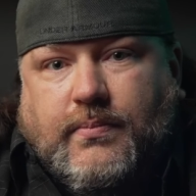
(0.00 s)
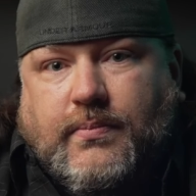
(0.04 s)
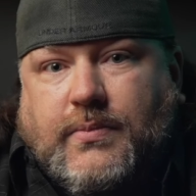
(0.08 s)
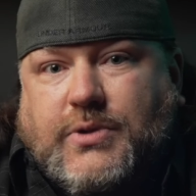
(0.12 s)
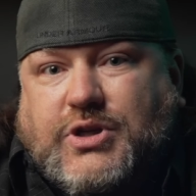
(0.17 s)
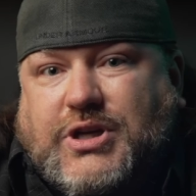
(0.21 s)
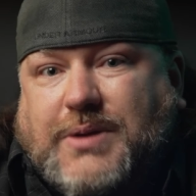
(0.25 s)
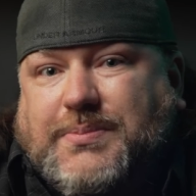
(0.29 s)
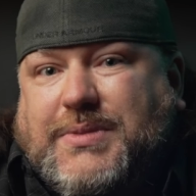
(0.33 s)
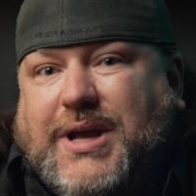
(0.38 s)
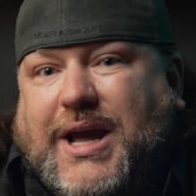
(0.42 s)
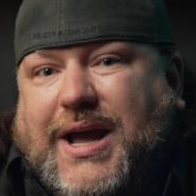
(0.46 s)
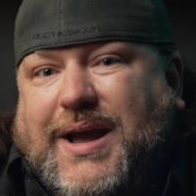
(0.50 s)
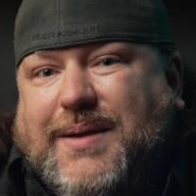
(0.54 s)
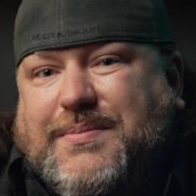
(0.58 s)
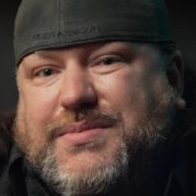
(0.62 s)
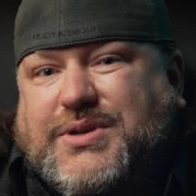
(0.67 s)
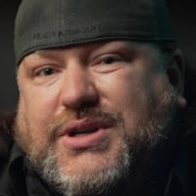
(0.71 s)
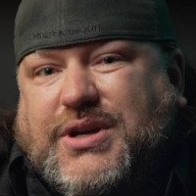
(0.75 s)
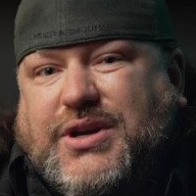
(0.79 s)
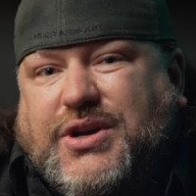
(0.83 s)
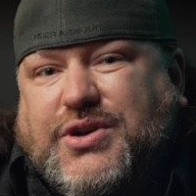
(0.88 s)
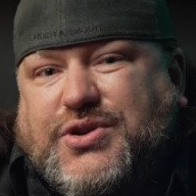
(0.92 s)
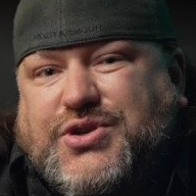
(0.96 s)

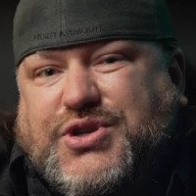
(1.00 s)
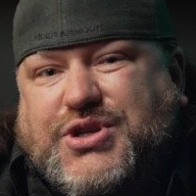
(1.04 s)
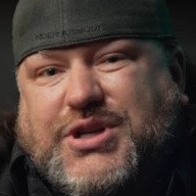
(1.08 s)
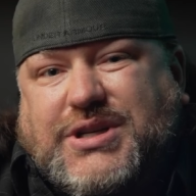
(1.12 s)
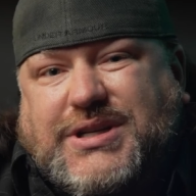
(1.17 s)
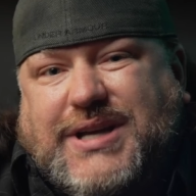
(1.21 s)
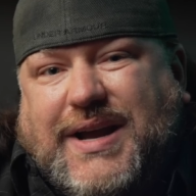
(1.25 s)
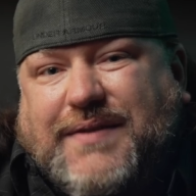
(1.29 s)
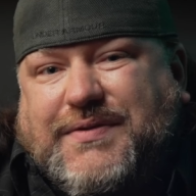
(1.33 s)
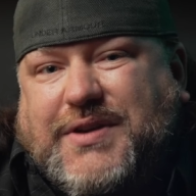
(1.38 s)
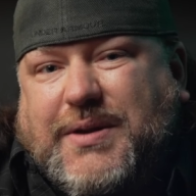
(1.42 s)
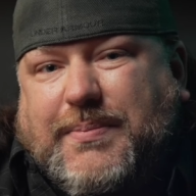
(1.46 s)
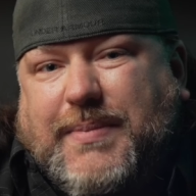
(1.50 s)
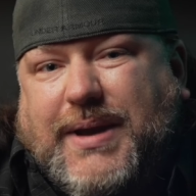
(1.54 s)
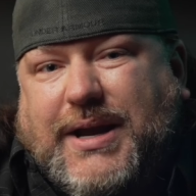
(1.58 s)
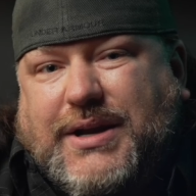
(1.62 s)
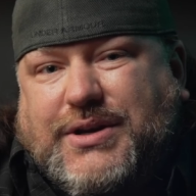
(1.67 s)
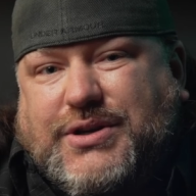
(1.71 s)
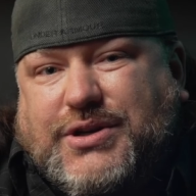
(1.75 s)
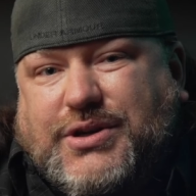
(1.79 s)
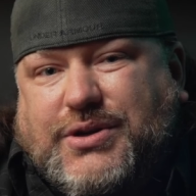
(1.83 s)
Sometimes you just have to make